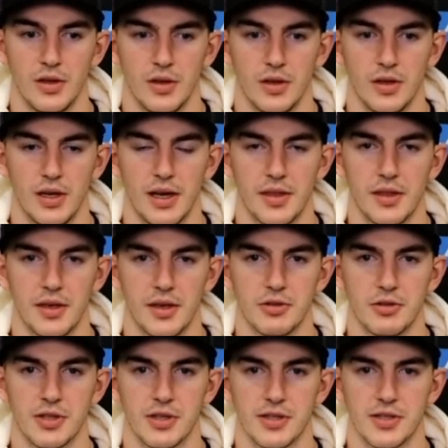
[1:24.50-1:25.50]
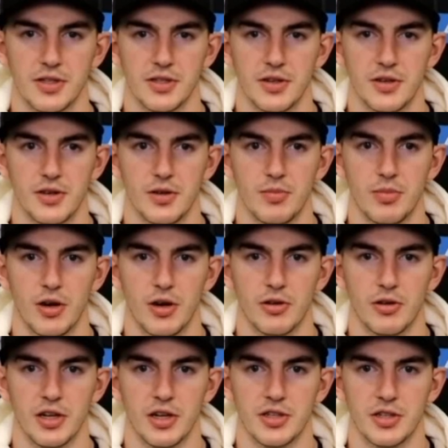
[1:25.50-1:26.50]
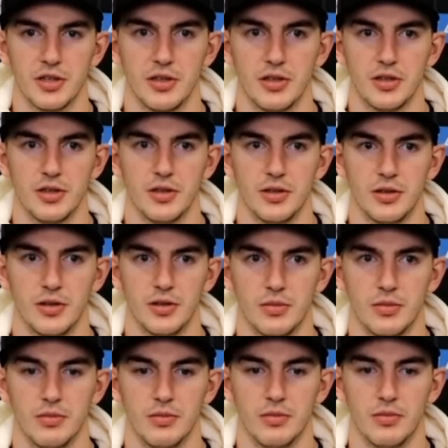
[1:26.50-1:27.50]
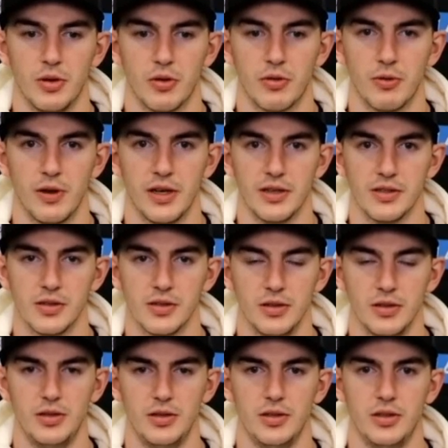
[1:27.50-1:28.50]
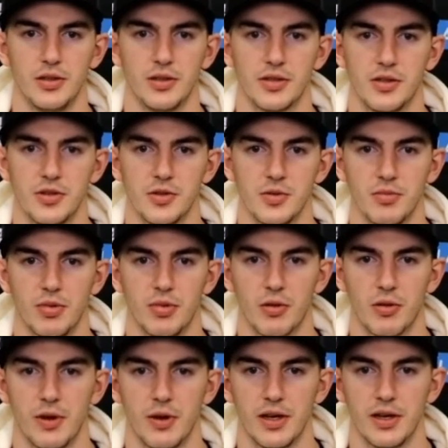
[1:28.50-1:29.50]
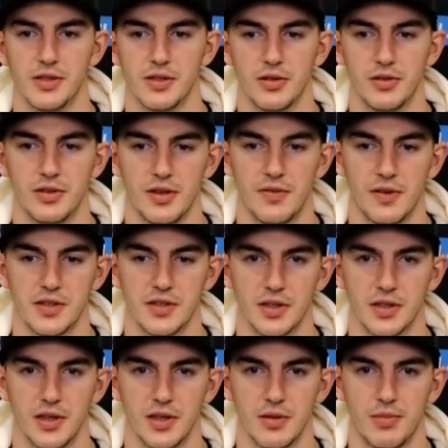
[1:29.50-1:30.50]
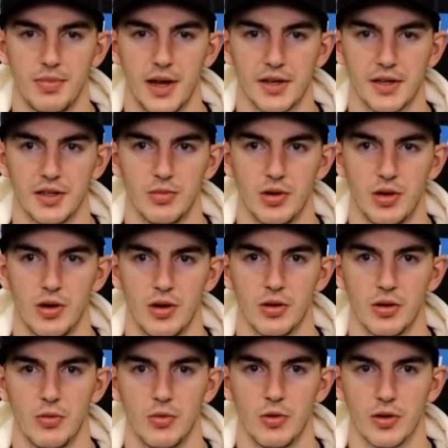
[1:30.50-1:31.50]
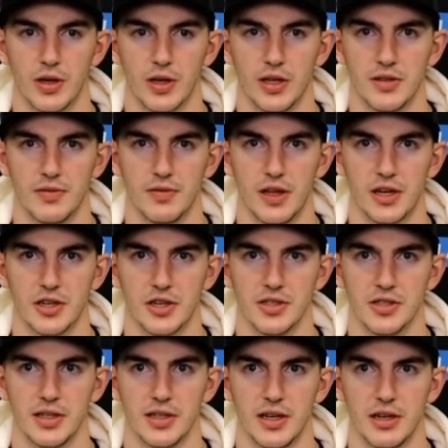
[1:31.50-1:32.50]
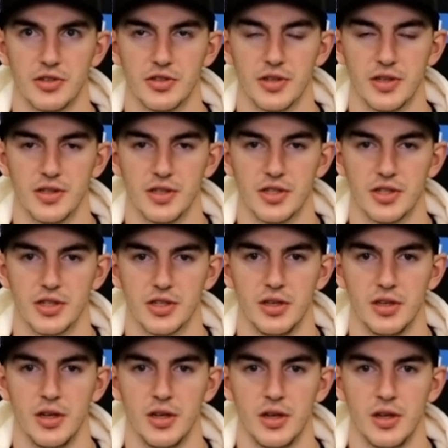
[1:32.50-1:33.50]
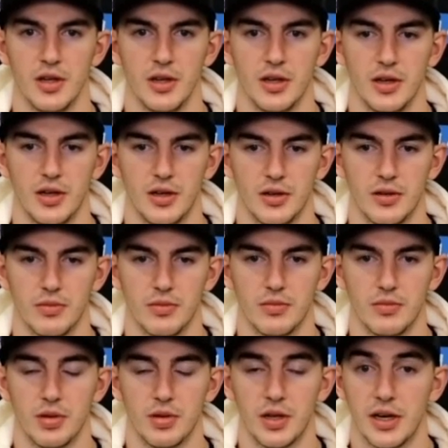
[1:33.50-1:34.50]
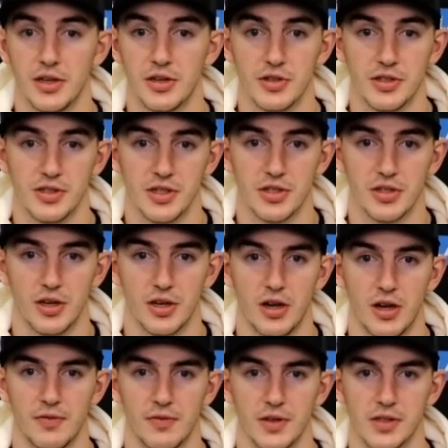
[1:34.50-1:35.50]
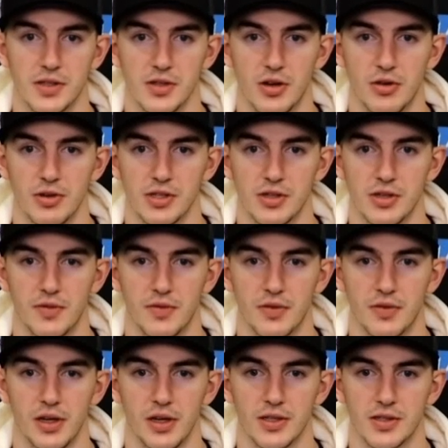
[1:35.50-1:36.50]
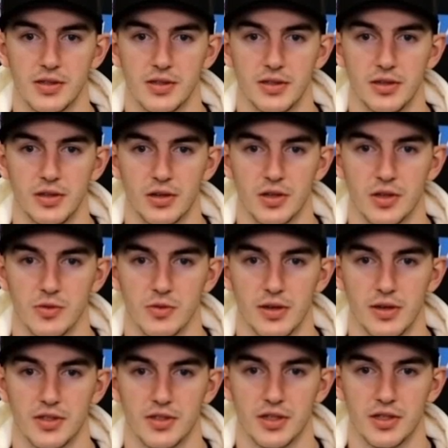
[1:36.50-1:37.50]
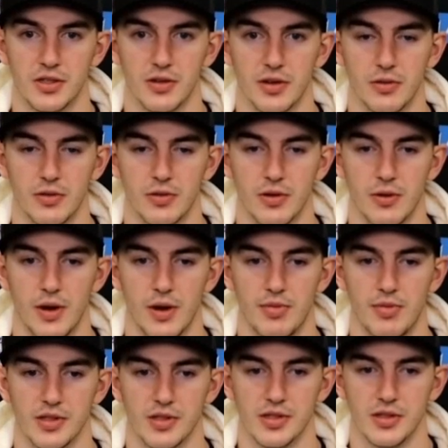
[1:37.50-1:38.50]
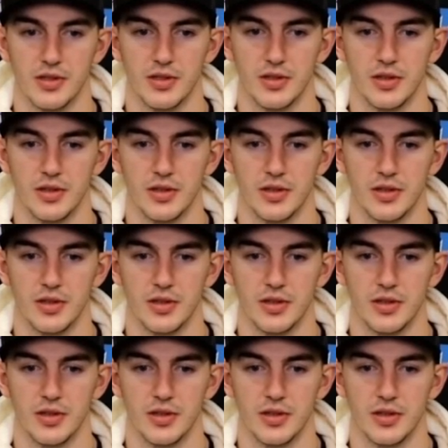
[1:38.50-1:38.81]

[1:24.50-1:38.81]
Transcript: Yeah, I think it was just turning up our aggression both ways. Excuse me, both ways. You know, defensively impacting the ball a little more, getting deflections, getting out in transition. Playing in transition on offense is always good for us, you know, because we have such great weapons in